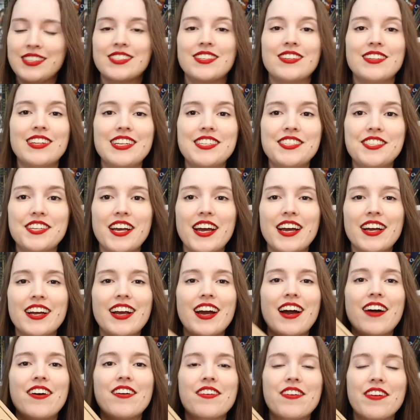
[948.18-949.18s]
So let's check
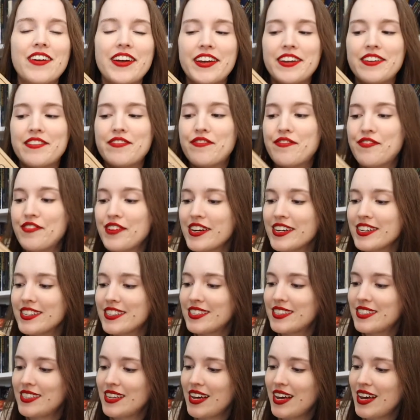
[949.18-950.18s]
Owlcrate
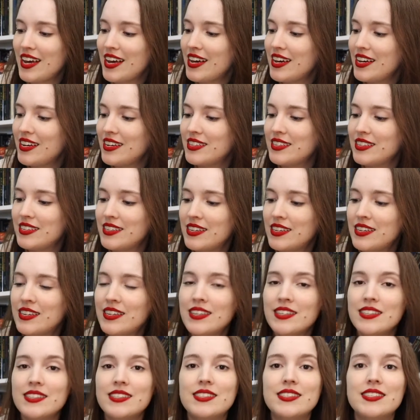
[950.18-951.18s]
first and
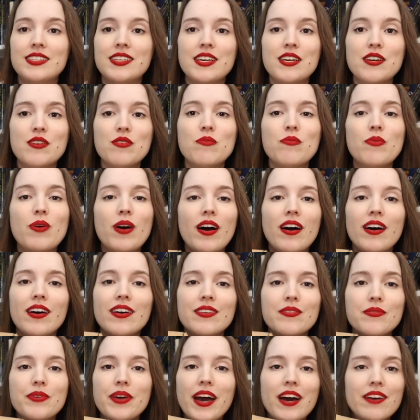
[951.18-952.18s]
see
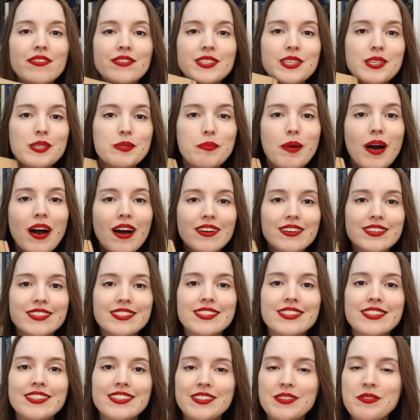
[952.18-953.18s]
what we have in this
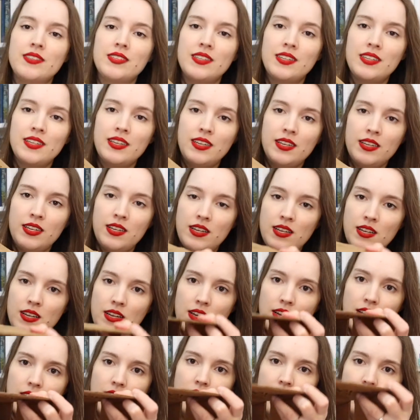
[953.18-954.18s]
box.
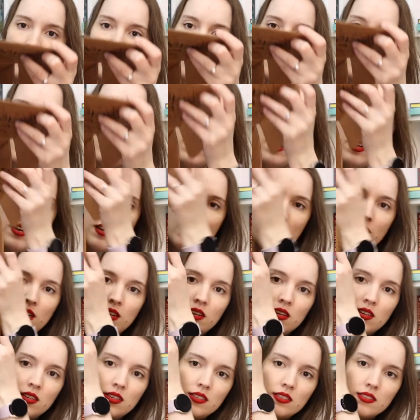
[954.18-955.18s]

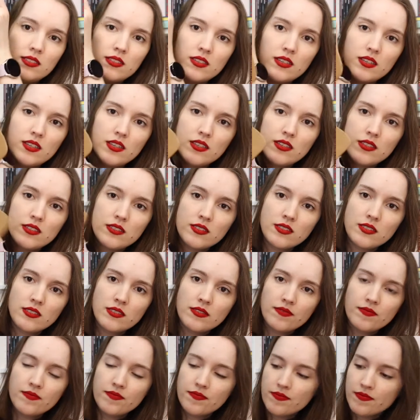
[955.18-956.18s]

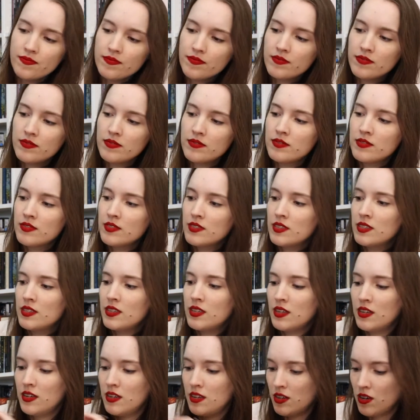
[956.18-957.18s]
Ta-da!
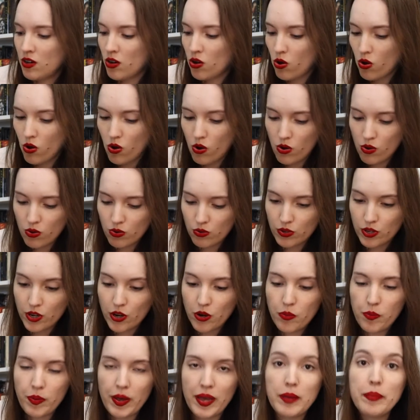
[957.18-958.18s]
Oh,
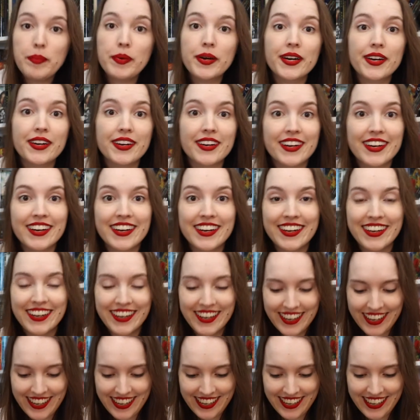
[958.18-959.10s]
no paper.